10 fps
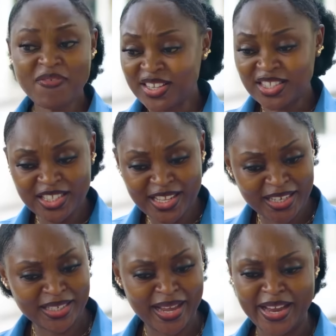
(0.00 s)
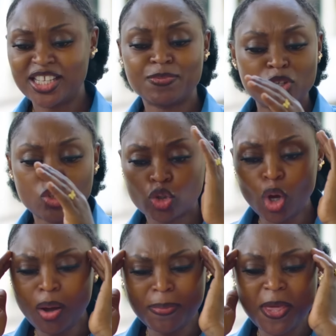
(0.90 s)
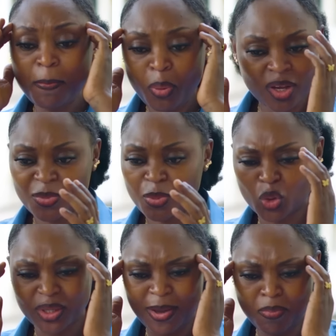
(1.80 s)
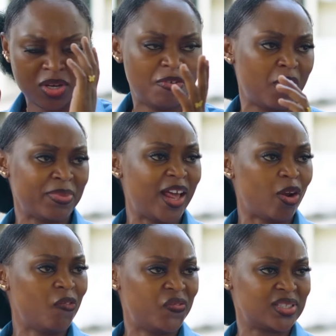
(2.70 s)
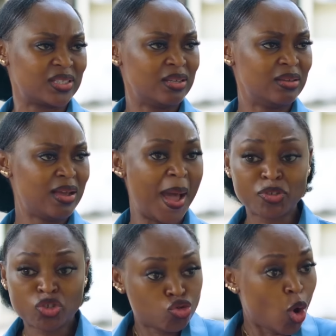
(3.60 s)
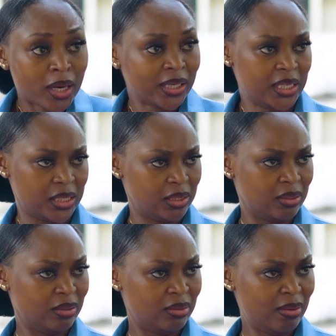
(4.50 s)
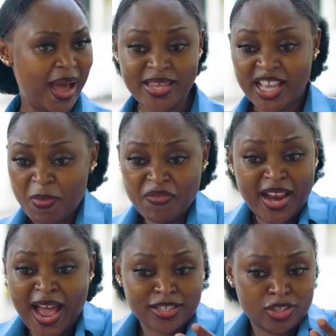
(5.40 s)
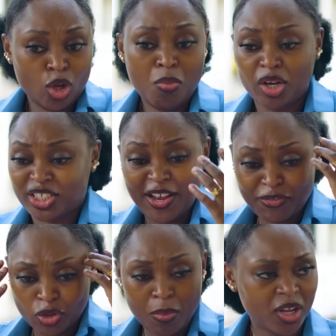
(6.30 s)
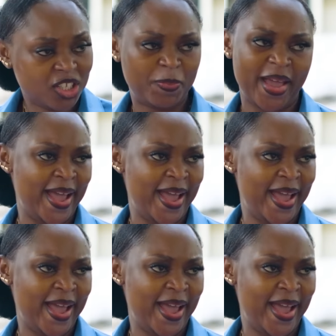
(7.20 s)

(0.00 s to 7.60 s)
Ever since daddy died, it's been so impossible to get money from that office. I'm struggling, and yet my father has so much, left so much